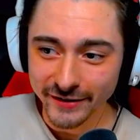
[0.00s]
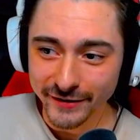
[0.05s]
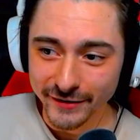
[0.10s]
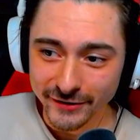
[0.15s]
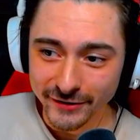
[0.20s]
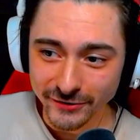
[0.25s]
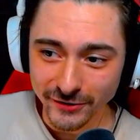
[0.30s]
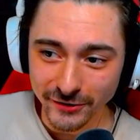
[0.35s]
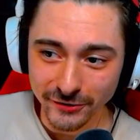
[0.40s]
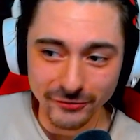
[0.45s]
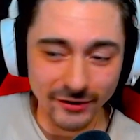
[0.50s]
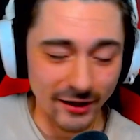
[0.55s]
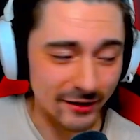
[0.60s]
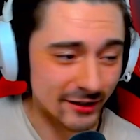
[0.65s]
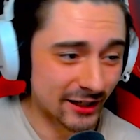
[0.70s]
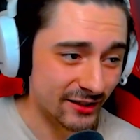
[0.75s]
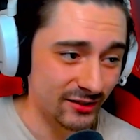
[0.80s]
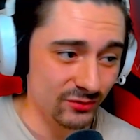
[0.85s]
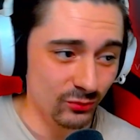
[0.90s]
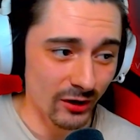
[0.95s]
So yeah,
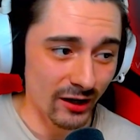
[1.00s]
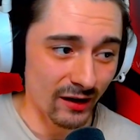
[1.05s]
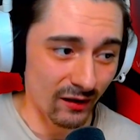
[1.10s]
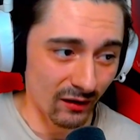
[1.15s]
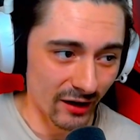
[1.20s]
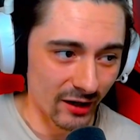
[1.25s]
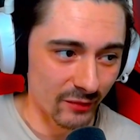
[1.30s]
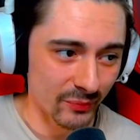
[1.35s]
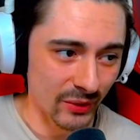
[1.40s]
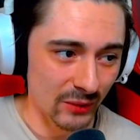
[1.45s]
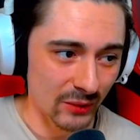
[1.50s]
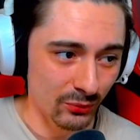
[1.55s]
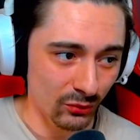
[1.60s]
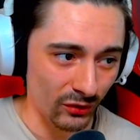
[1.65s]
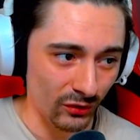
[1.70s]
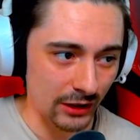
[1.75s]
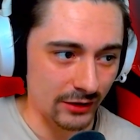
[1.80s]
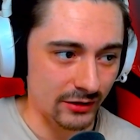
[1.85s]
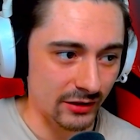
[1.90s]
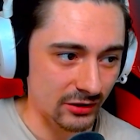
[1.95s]
that's why I like people
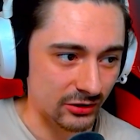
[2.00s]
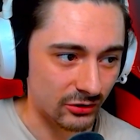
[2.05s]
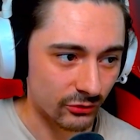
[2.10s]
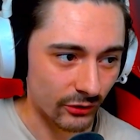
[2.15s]
like this who